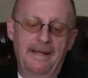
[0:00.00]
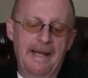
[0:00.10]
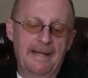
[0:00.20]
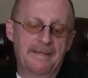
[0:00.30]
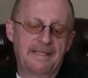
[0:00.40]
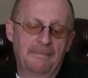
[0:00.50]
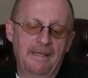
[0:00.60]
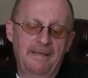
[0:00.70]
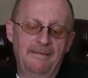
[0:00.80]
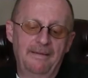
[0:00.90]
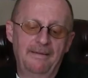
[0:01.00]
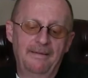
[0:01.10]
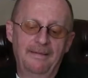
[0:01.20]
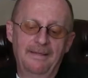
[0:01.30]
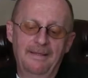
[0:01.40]
and it's something
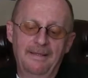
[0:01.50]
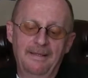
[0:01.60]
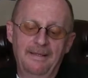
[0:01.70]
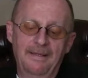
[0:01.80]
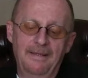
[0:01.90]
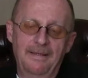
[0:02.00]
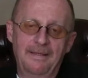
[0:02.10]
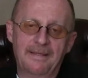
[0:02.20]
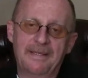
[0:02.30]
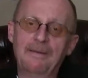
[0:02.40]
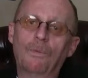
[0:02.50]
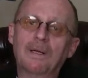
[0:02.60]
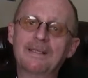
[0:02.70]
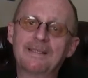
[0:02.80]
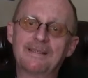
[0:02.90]
you see
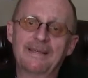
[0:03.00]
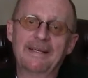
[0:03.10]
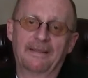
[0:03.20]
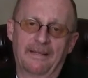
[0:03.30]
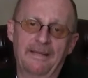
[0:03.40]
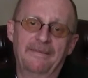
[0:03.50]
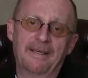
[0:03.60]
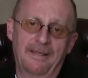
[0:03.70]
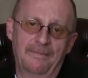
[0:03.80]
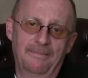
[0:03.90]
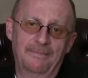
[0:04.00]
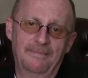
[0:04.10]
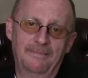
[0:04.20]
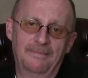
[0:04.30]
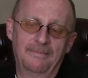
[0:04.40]
once in a lifetime,
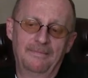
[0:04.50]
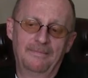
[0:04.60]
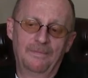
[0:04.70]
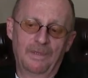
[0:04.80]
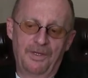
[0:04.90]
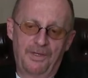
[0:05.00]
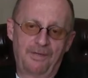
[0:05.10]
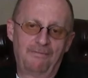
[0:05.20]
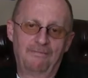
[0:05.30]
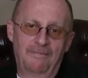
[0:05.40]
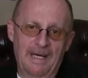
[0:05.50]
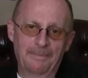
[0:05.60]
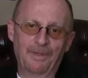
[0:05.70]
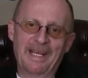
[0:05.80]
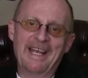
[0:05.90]
which
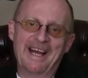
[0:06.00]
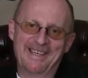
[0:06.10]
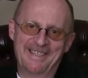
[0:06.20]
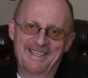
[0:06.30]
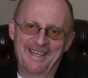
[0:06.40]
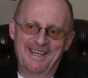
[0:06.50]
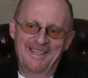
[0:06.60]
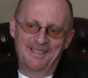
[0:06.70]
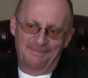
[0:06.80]
I'm looking at today.